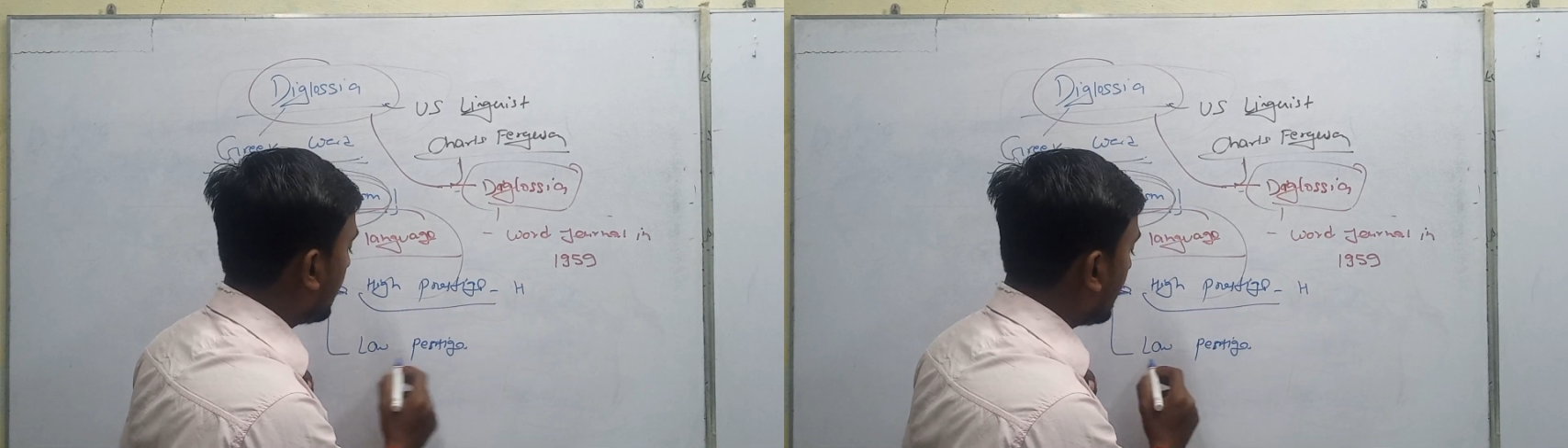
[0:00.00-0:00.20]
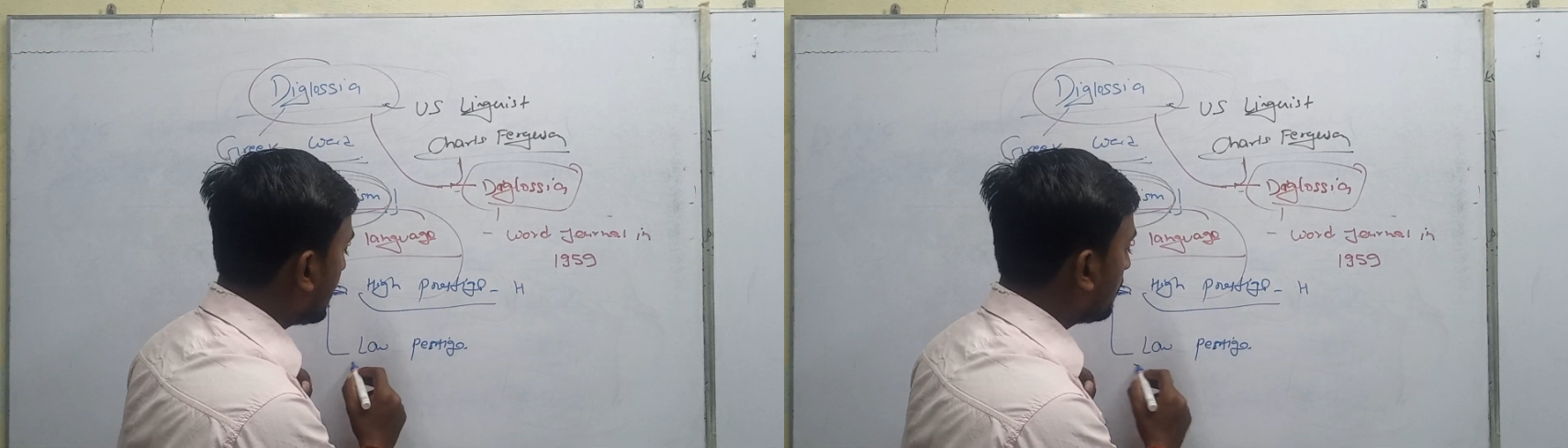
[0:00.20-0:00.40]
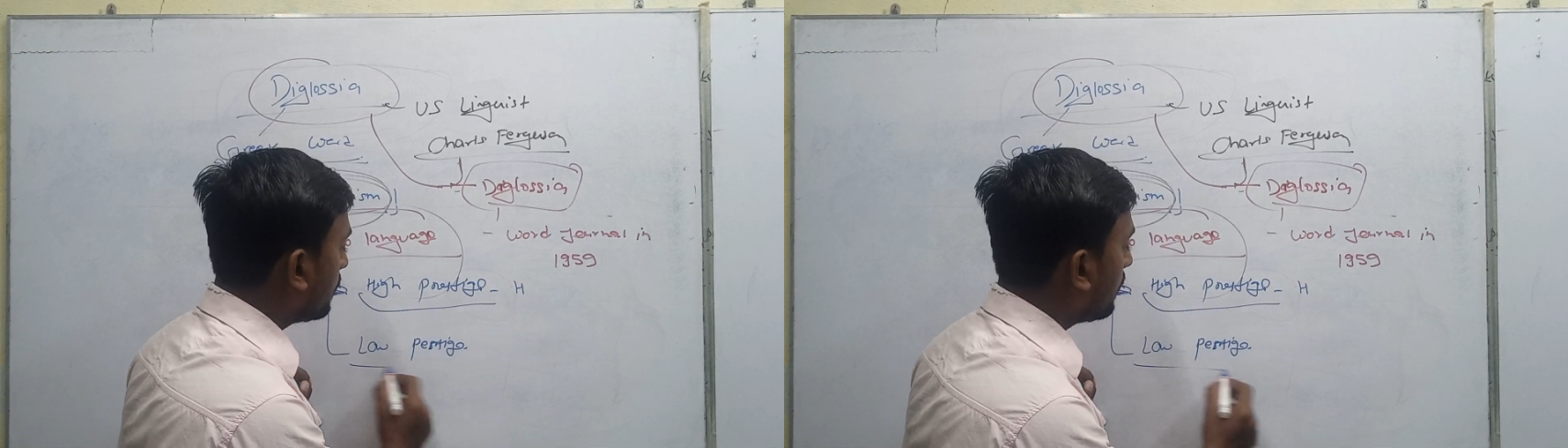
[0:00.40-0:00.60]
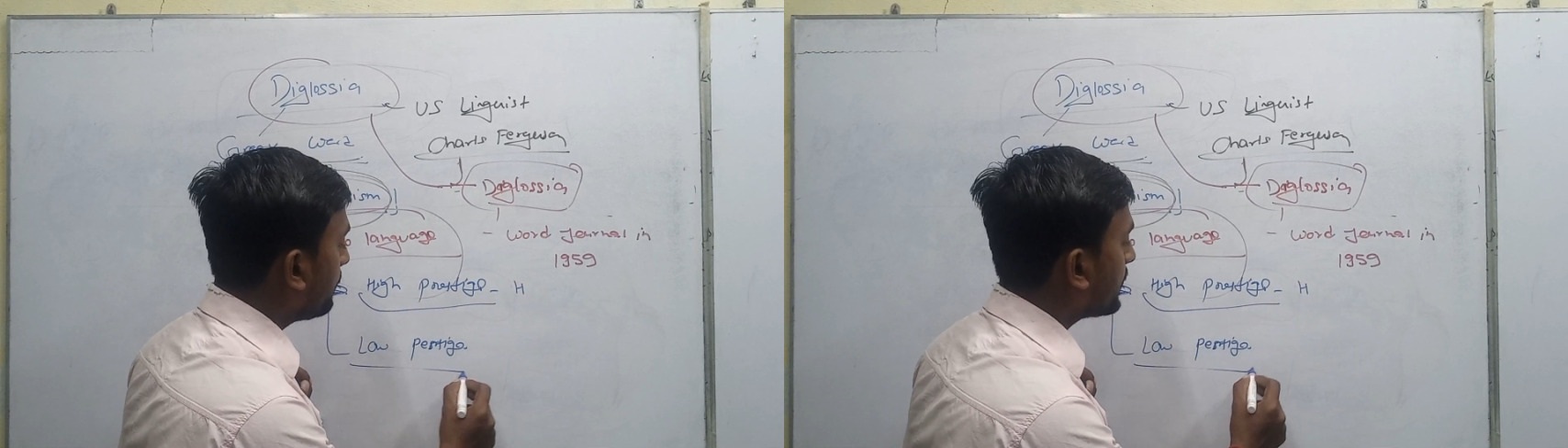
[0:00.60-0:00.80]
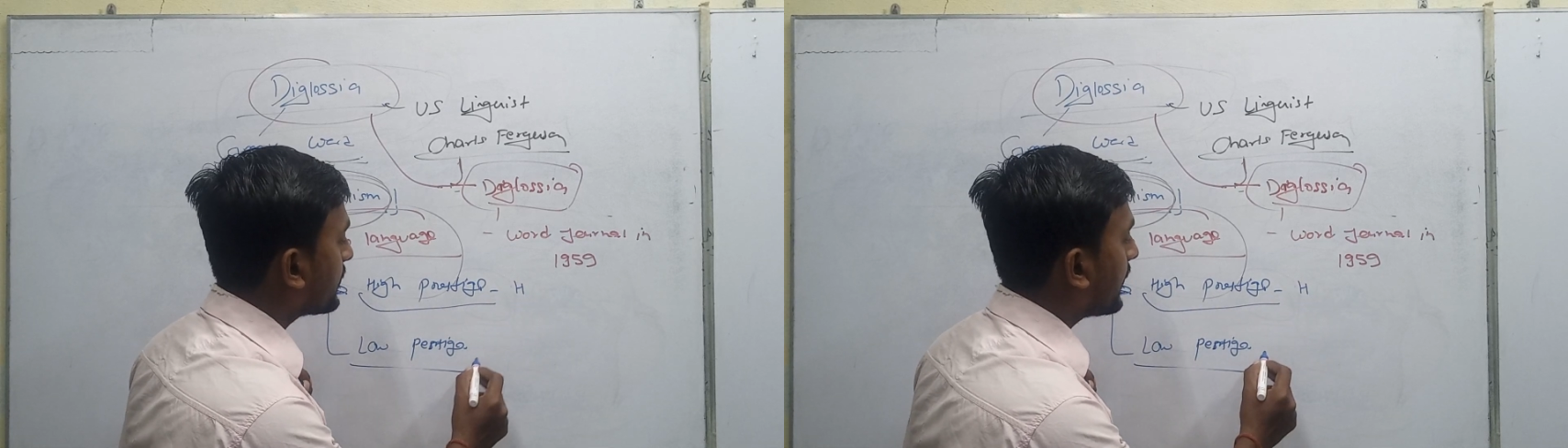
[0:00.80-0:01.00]
and low
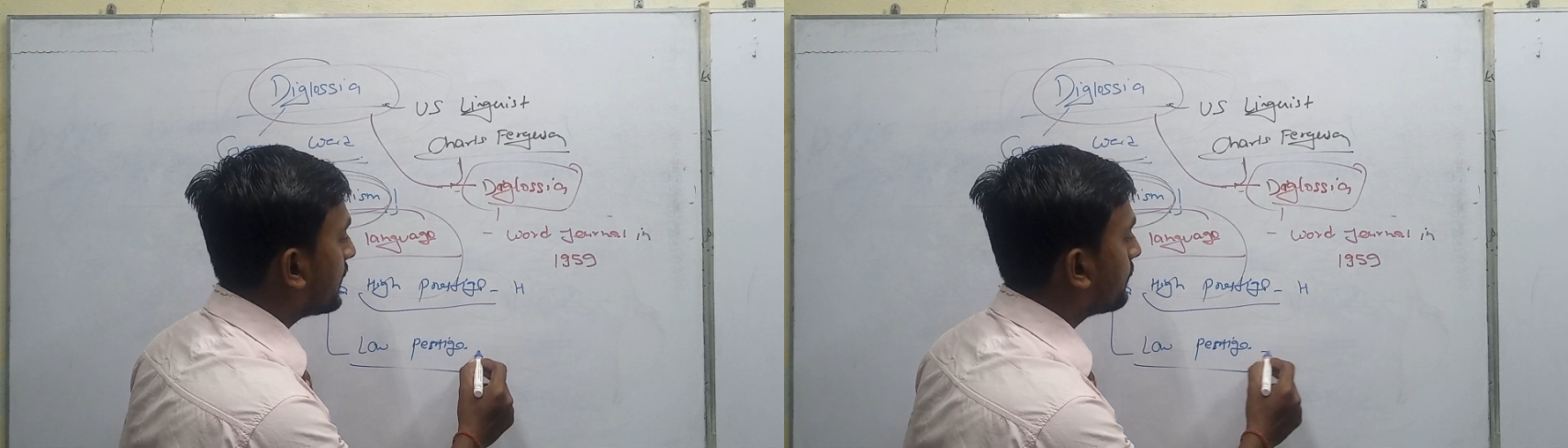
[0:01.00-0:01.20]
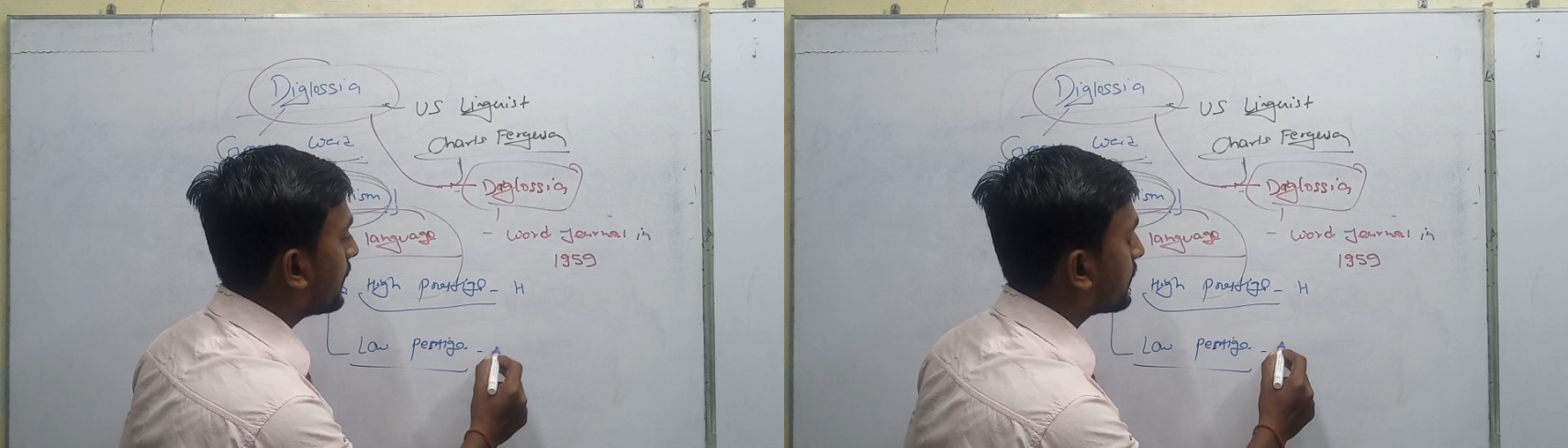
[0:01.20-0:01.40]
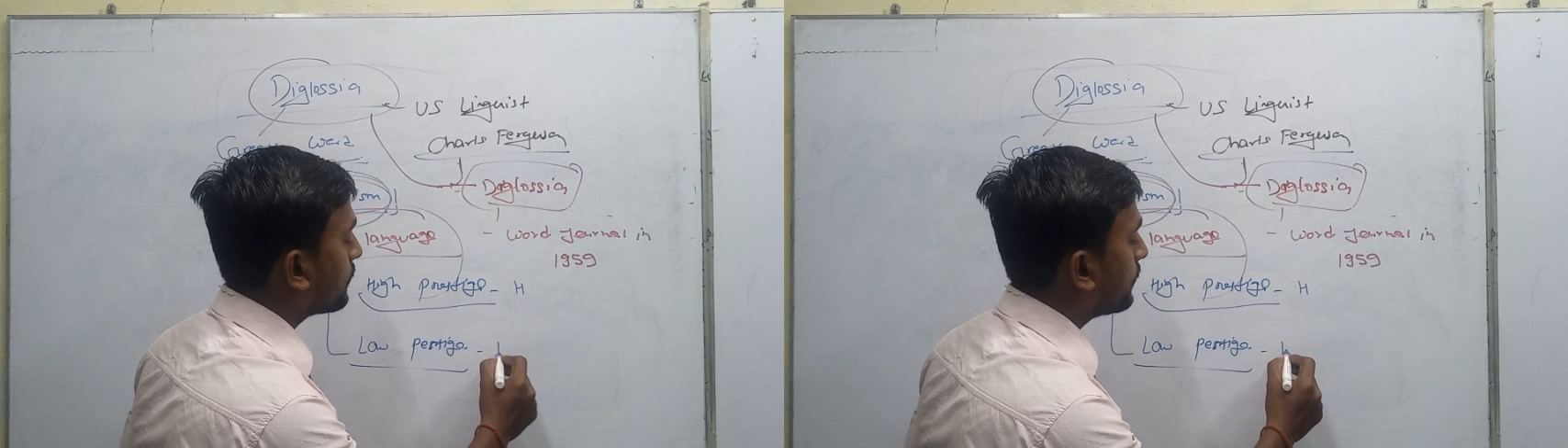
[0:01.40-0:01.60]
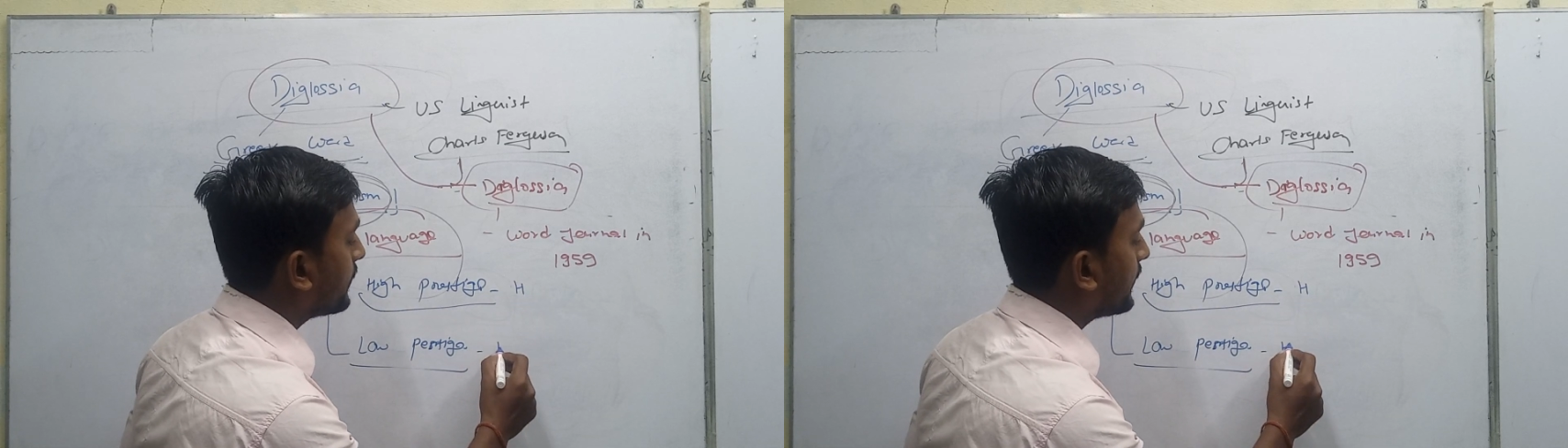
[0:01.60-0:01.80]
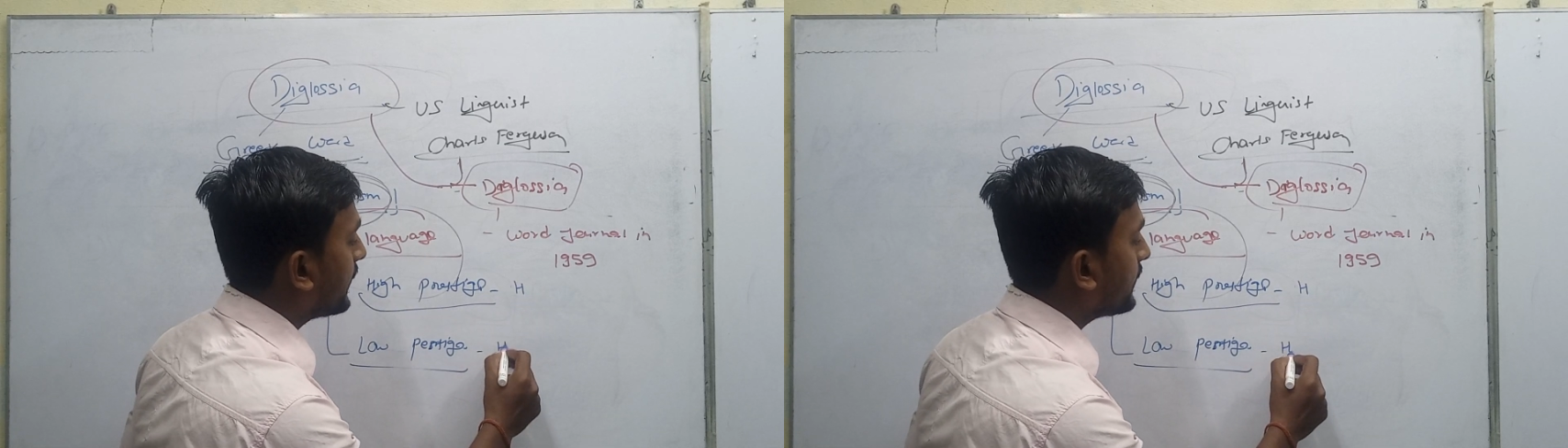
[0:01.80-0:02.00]
prestige was
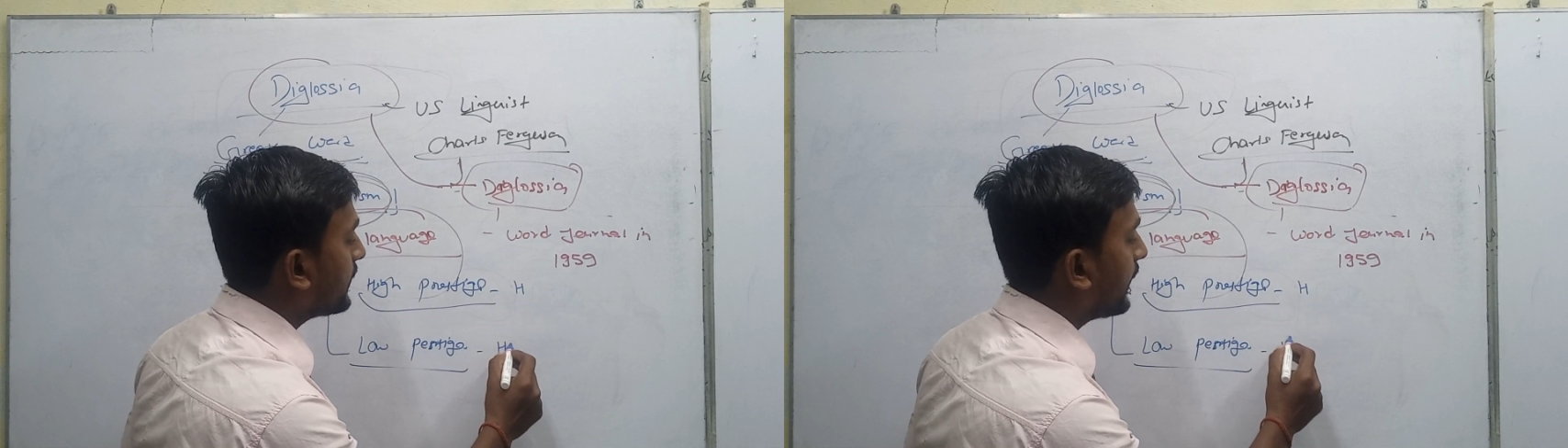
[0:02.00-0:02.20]
coded as